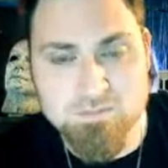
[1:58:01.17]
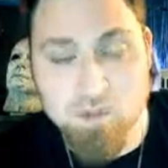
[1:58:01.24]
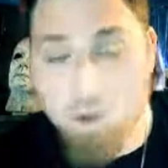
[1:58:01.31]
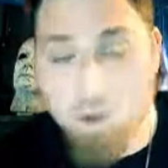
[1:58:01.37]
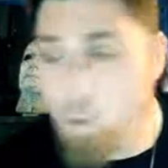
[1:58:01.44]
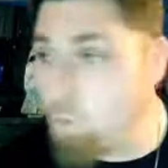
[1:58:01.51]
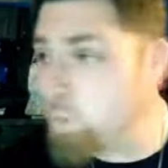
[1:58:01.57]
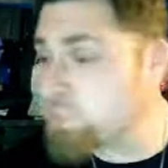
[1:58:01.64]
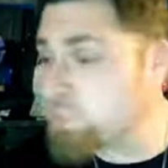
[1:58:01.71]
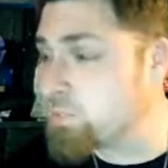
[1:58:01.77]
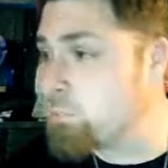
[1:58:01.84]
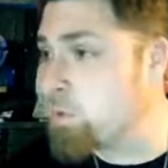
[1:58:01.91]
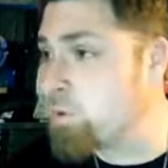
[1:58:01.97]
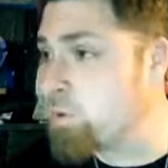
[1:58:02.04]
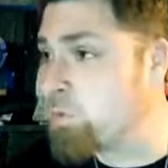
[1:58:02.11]
Oh, it's a
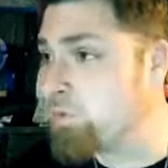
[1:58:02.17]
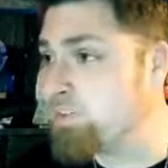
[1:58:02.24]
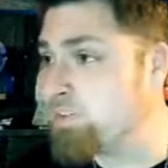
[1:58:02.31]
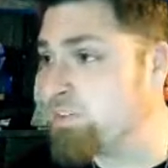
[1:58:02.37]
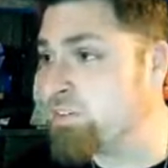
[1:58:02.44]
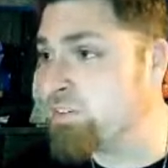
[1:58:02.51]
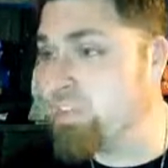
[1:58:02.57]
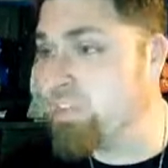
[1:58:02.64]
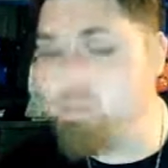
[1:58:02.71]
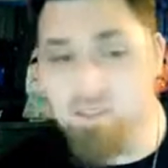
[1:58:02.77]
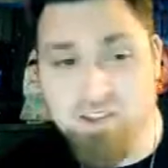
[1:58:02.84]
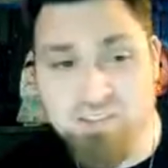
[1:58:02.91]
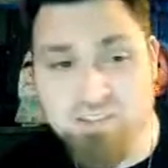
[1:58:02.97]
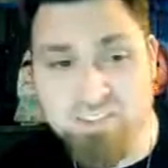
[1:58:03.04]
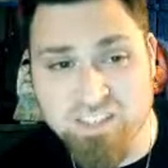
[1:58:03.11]
book with a
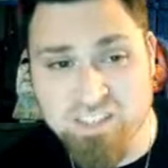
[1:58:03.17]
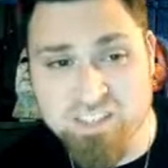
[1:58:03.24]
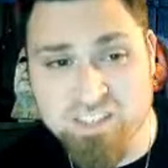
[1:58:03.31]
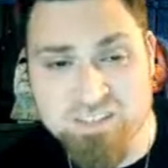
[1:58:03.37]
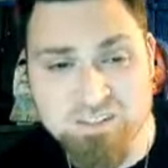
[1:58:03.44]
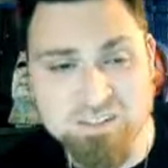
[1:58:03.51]
DVD.